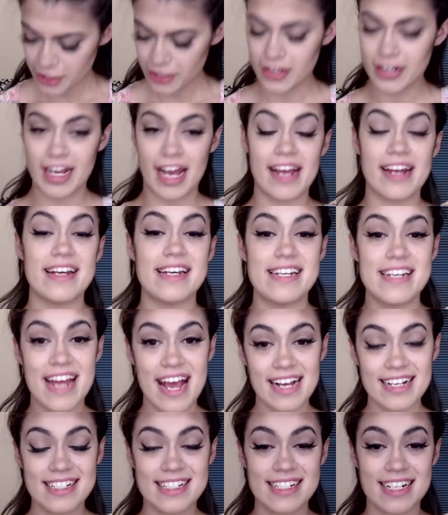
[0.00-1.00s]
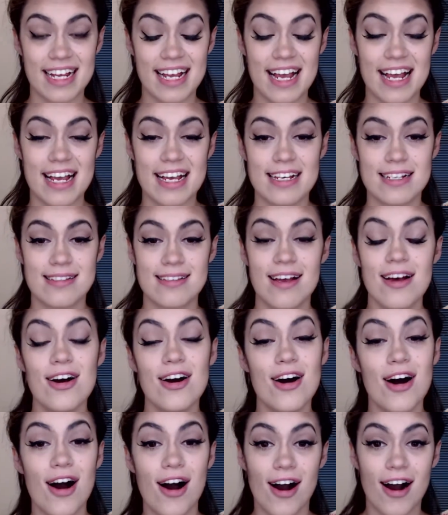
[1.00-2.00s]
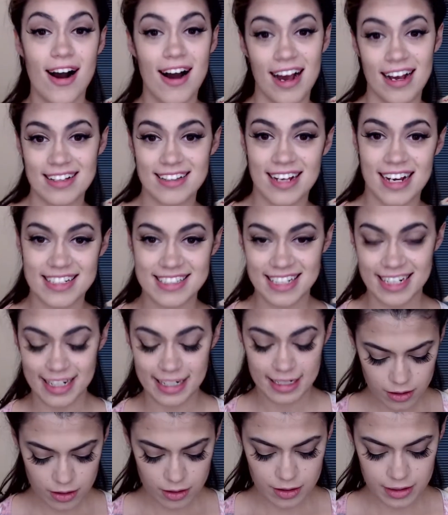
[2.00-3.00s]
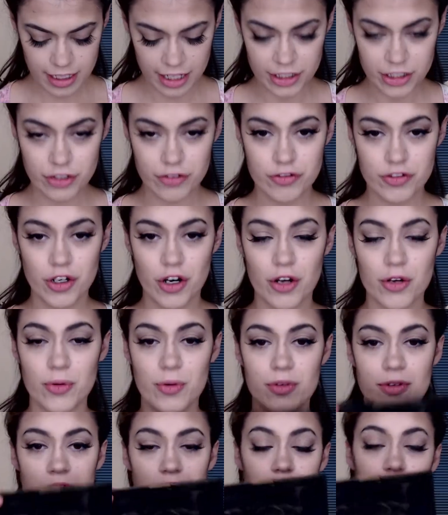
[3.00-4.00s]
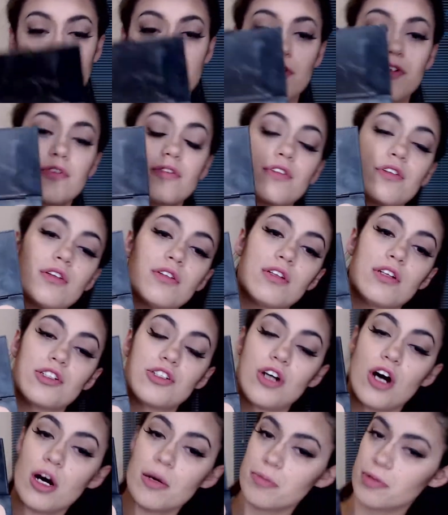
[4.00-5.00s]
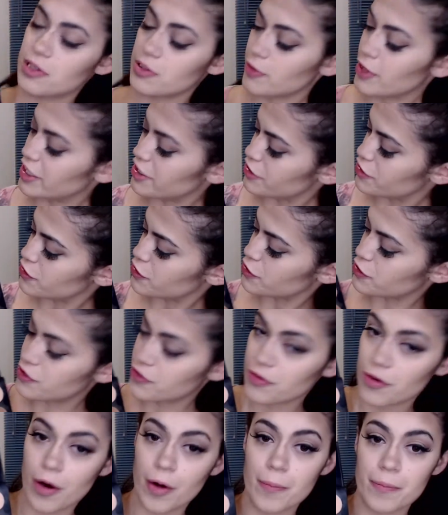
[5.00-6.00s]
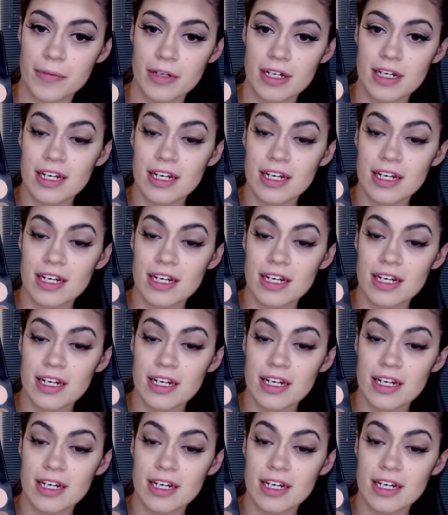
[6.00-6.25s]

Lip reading: Okay, next is highlighting. Now you've got the top 3 to choose from.